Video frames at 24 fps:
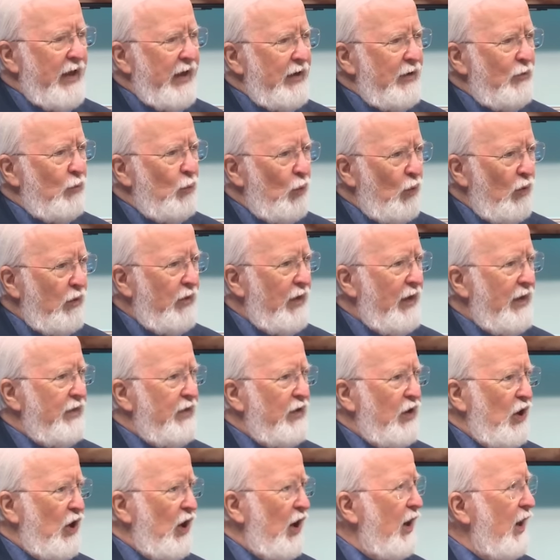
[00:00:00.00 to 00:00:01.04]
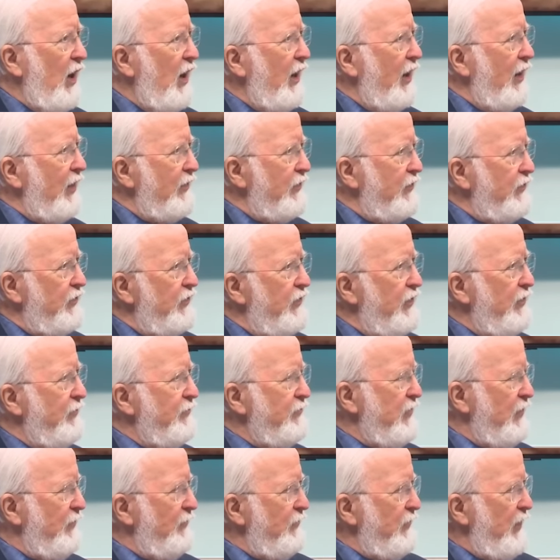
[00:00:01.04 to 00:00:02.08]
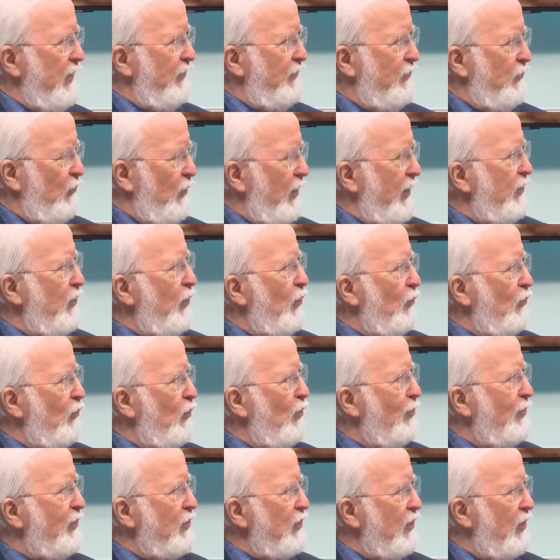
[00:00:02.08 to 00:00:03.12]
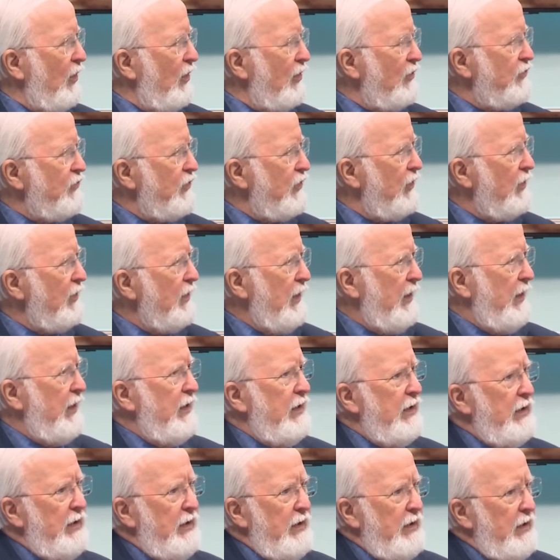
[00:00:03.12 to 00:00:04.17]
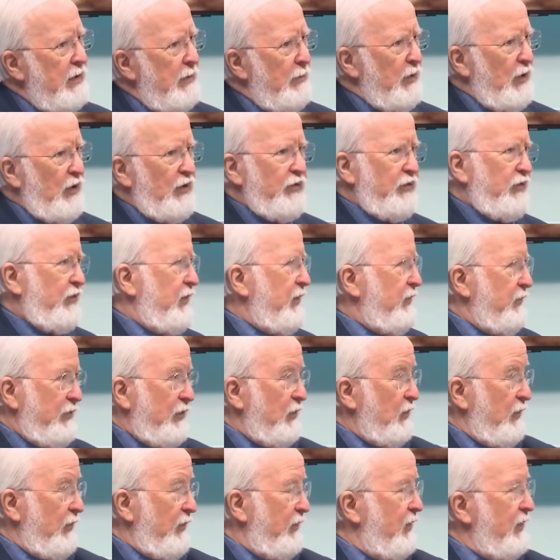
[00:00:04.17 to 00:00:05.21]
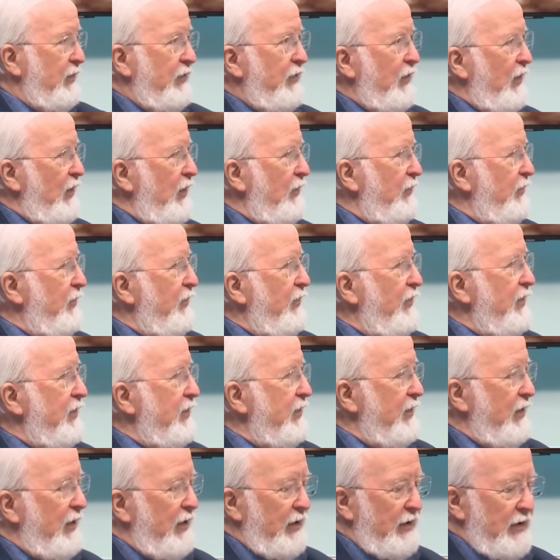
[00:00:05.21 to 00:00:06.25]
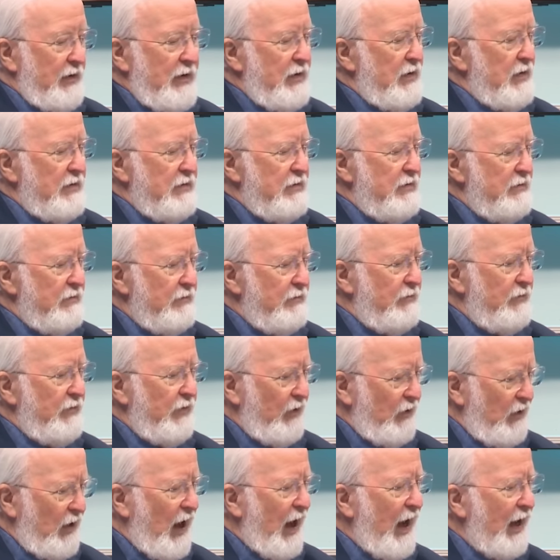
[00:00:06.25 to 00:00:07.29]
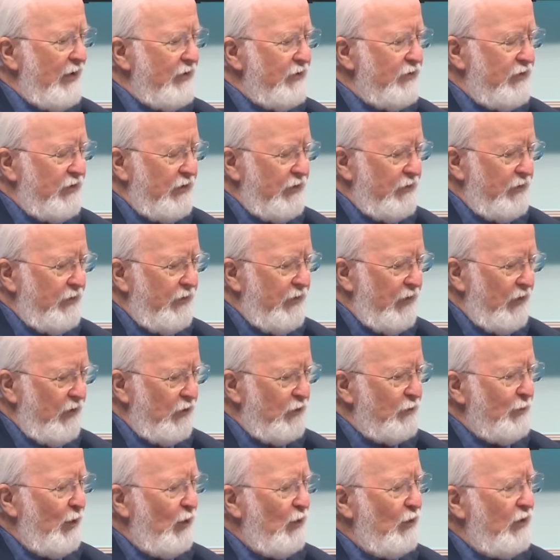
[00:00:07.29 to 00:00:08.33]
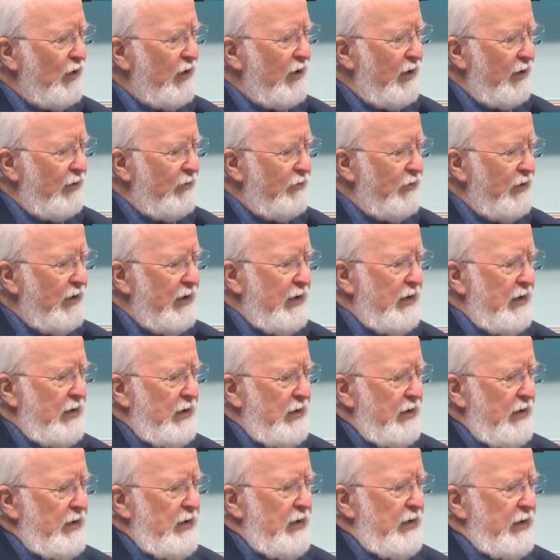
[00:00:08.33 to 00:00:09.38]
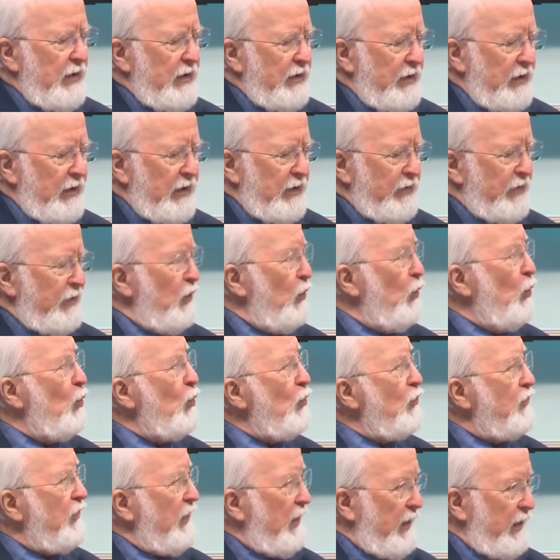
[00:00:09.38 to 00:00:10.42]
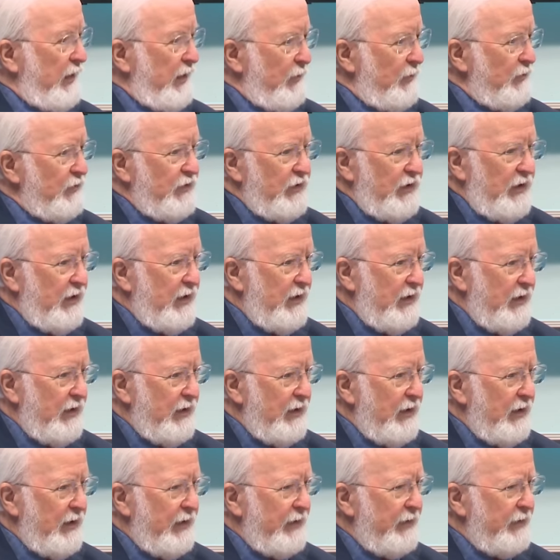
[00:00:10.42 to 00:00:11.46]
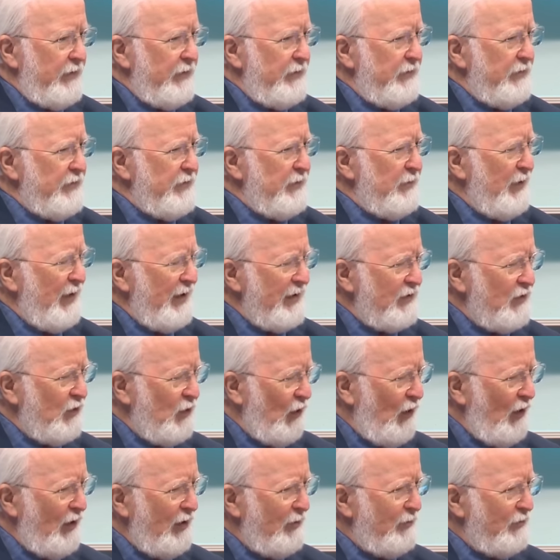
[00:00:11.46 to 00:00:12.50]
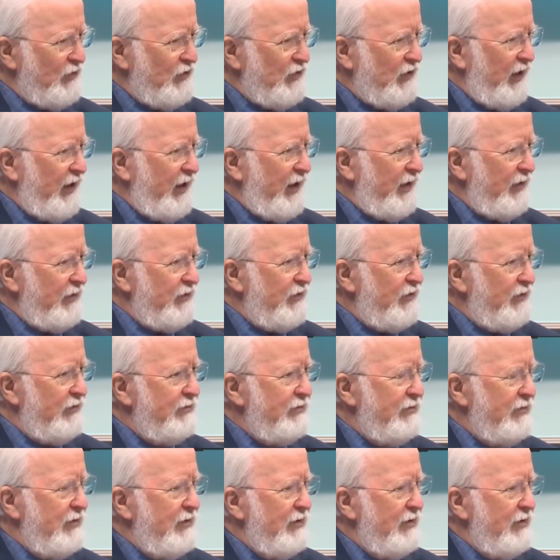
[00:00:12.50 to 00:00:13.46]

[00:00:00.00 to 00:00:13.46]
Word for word: And were they the gods of Greco-Roman culture? Because you know the the uh, the gods that, that are spoken of in in the old times, uh, you might call them giants